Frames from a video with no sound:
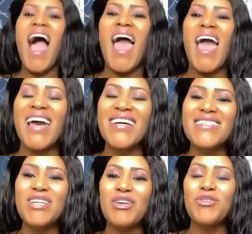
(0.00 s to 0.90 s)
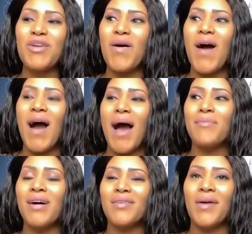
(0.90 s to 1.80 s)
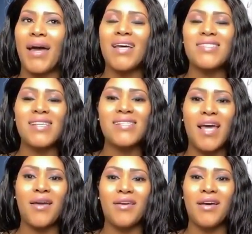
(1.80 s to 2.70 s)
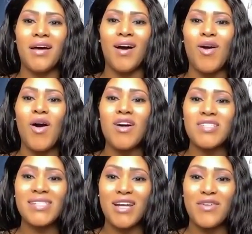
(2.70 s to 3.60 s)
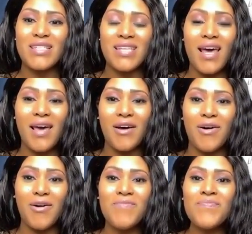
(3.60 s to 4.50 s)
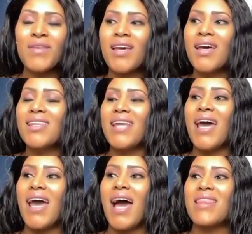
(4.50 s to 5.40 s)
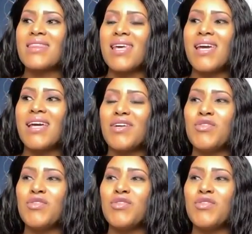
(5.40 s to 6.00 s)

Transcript: And, I guess they say a cautionary tale that I think,